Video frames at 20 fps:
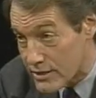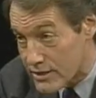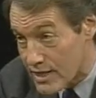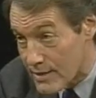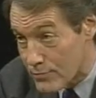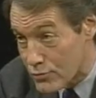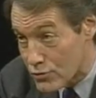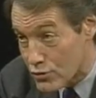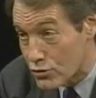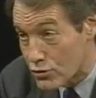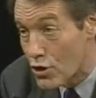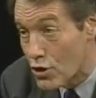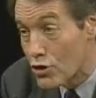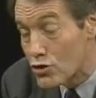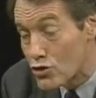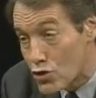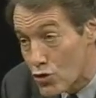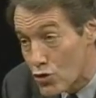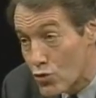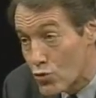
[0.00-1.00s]
Simpson
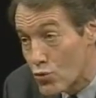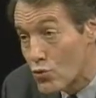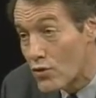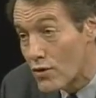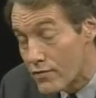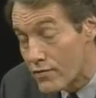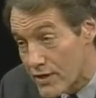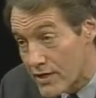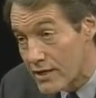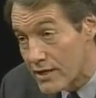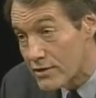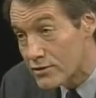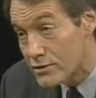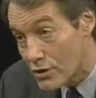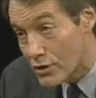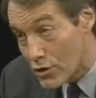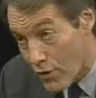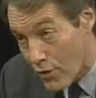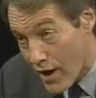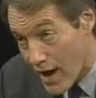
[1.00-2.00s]
to
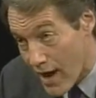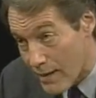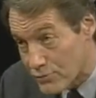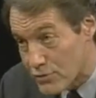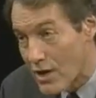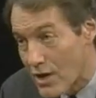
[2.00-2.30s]
these crimes?